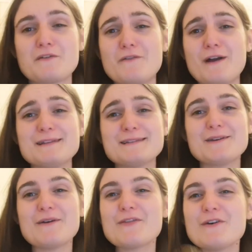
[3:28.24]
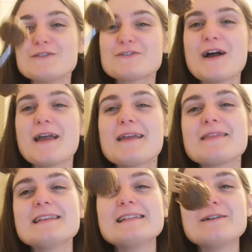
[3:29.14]
Right, so I thought I'd try
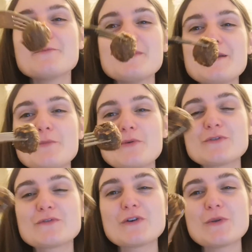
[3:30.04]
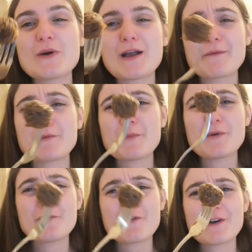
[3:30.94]
these little meatballs for you on camera
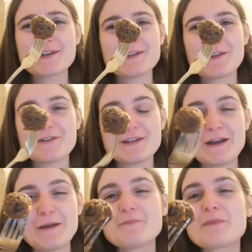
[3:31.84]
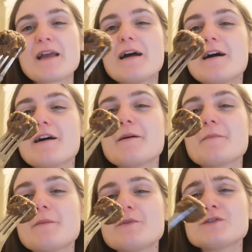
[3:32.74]
before I start the video.
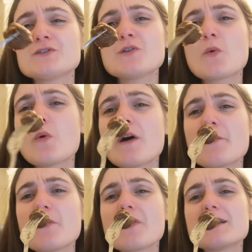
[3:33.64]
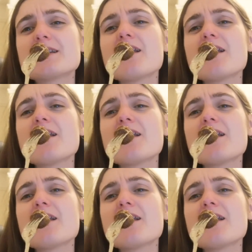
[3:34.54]
I'm not sure quite what these